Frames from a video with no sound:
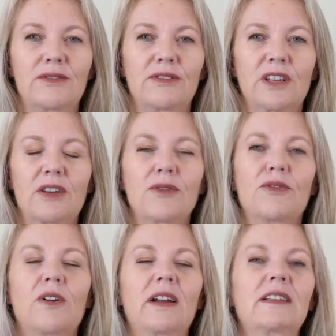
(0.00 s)
that you
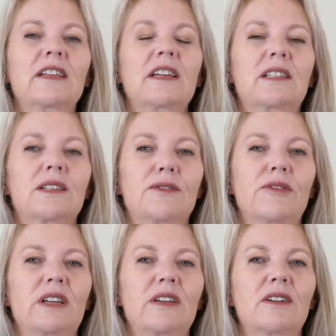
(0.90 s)
finally get to
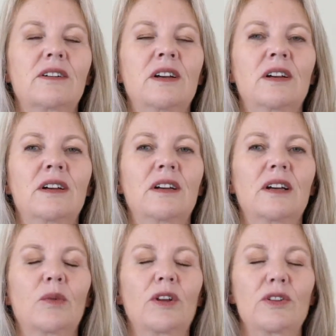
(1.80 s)
feel
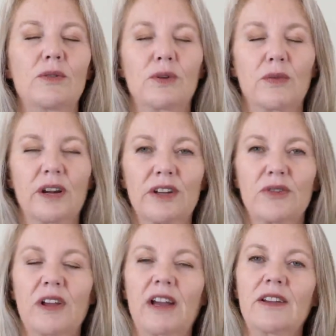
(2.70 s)
when you
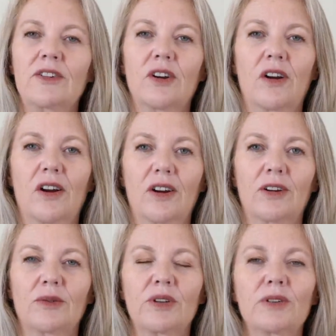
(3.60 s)
reunite in your
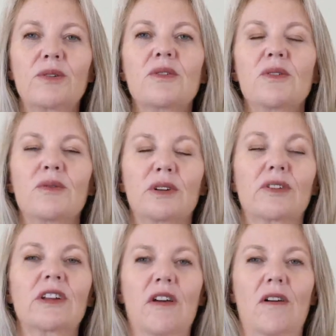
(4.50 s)
heart with who you
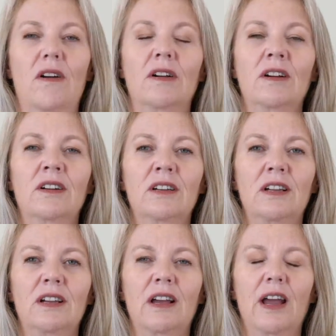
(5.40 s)
really are
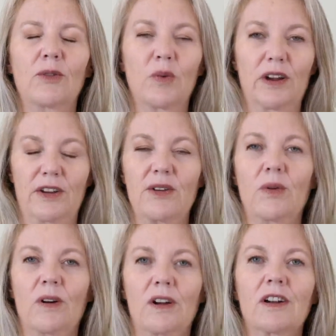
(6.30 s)
and where you
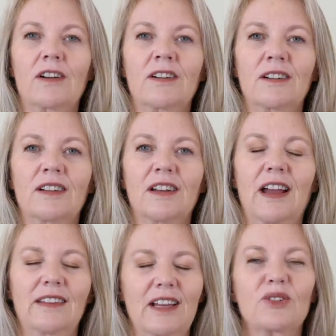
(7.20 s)
are.
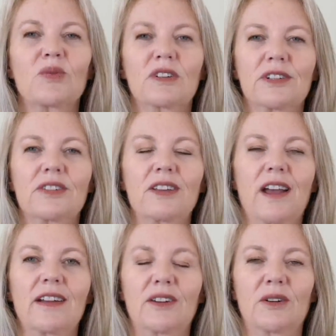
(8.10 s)
And that's where she's
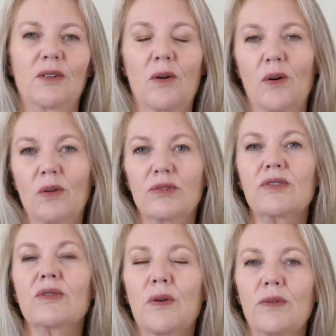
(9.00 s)
at in her whole
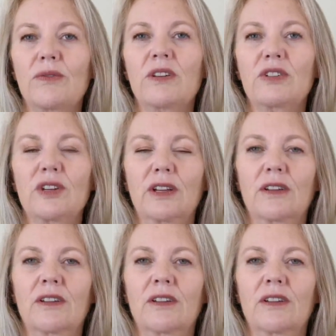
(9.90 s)
soul vision.